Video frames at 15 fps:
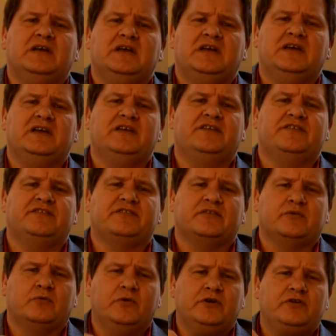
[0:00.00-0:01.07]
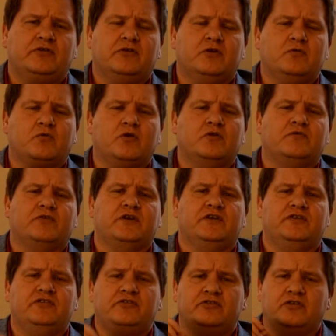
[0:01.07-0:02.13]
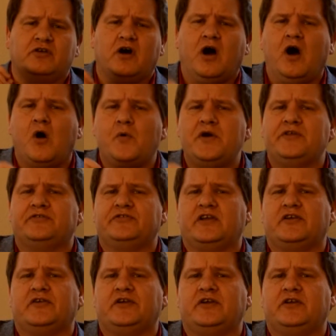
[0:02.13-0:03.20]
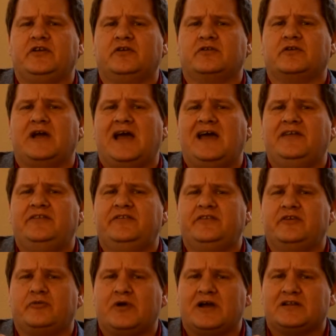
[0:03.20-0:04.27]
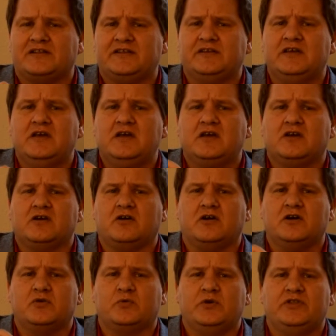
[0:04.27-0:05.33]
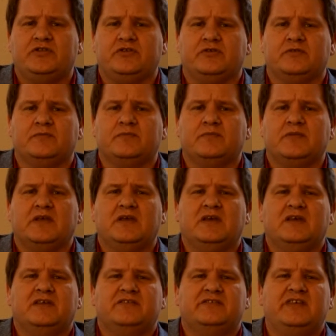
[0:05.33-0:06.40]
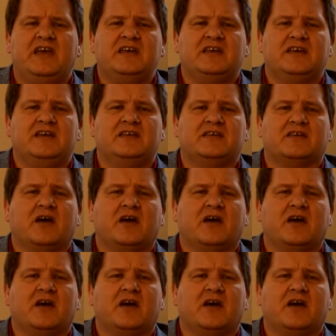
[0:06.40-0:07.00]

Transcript: is when you're on warfarin, you should always carry your anticoagulant card with you. Second,